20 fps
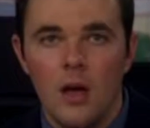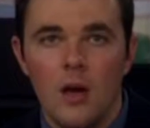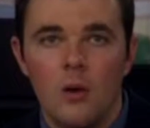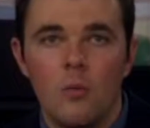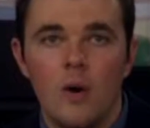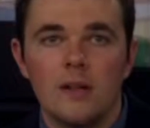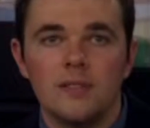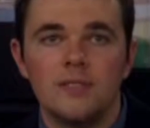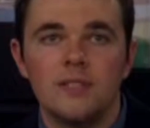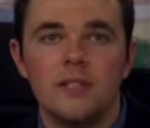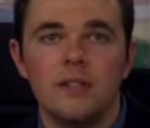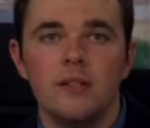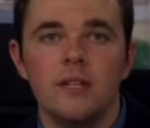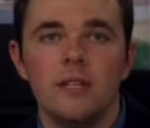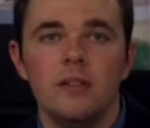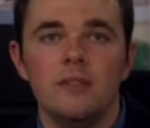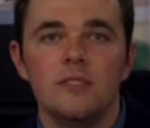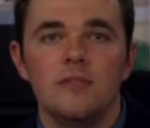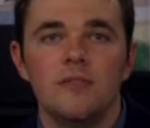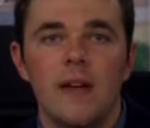While
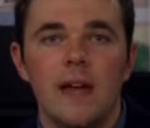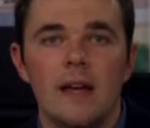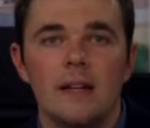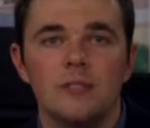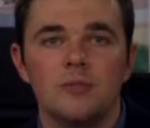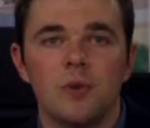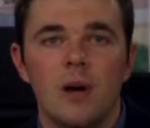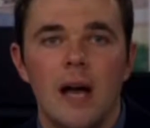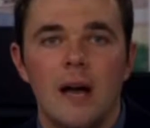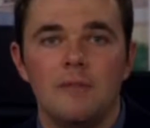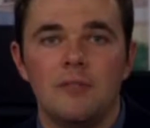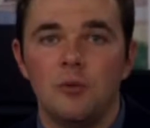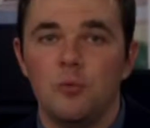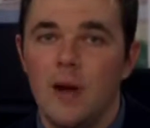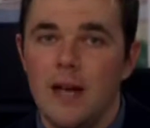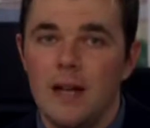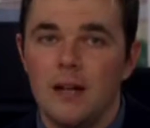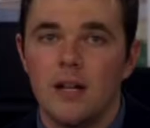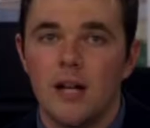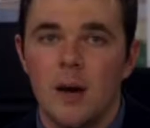Syracuse fans will have to
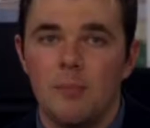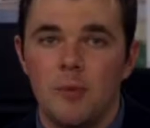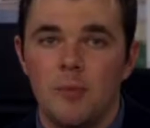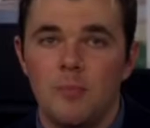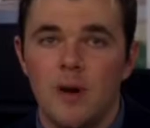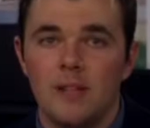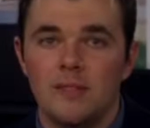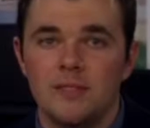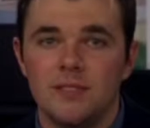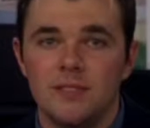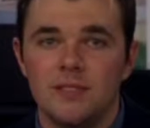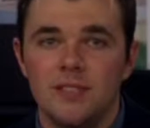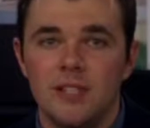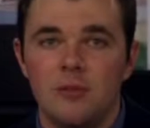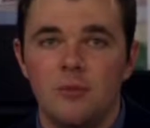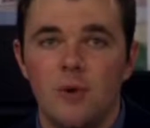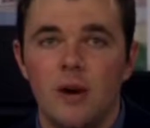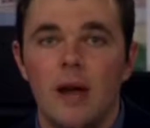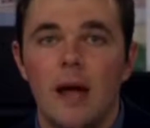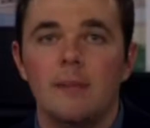wait a couple months to
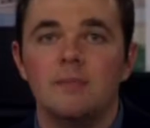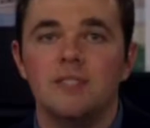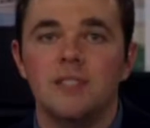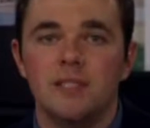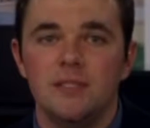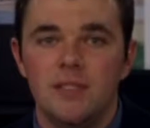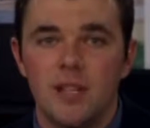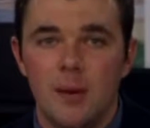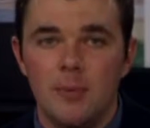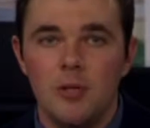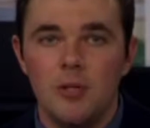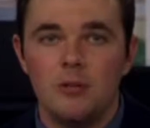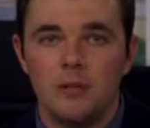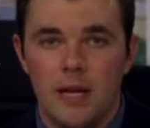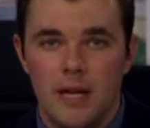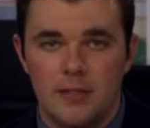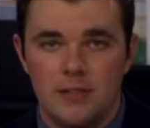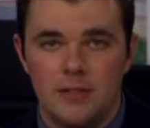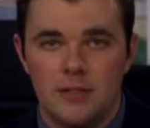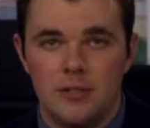see where MCW
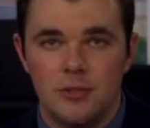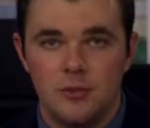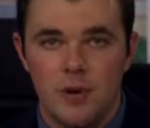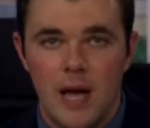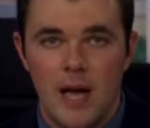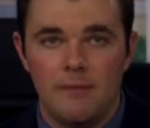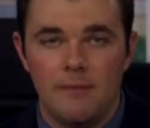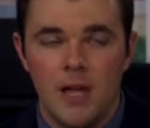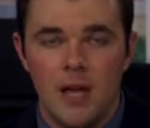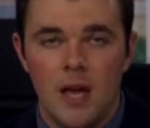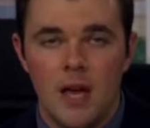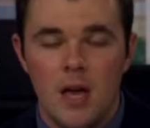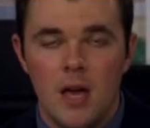lands in the draft,